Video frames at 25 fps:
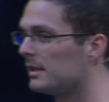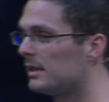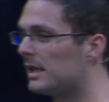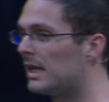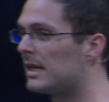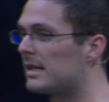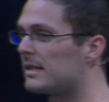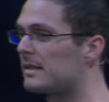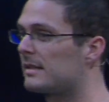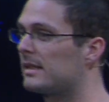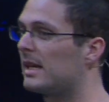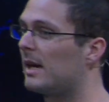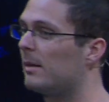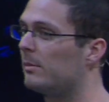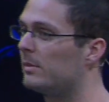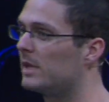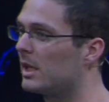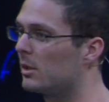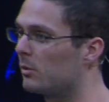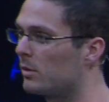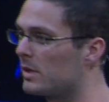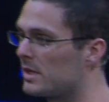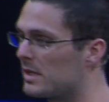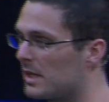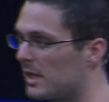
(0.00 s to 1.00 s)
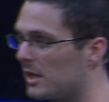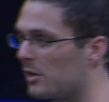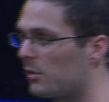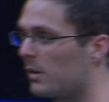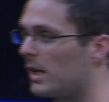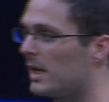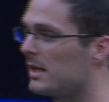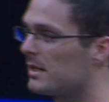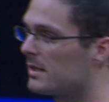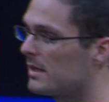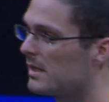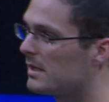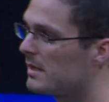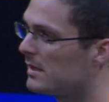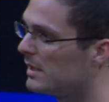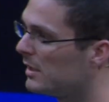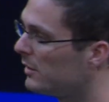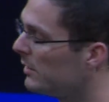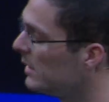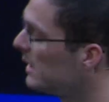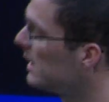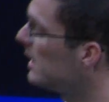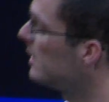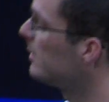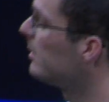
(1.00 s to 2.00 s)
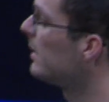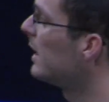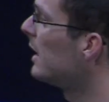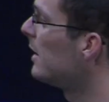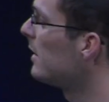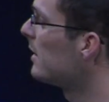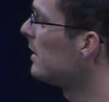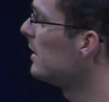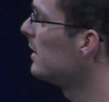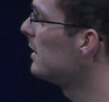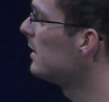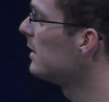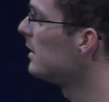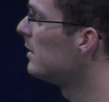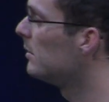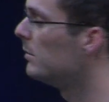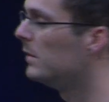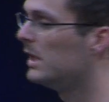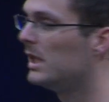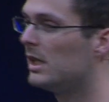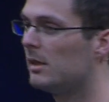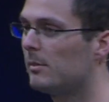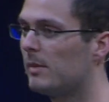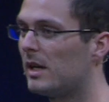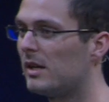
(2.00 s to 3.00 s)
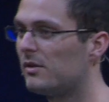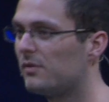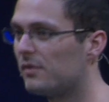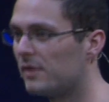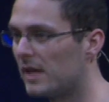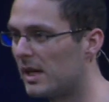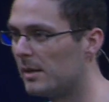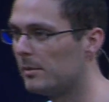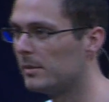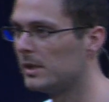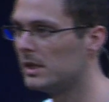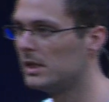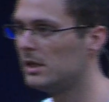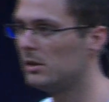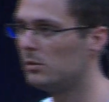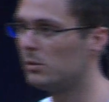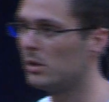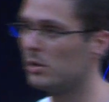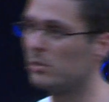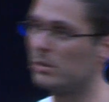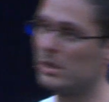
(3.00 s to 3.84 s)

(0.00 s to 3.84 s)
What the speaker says: last time there was a crisis here in Kibera, me and my family, we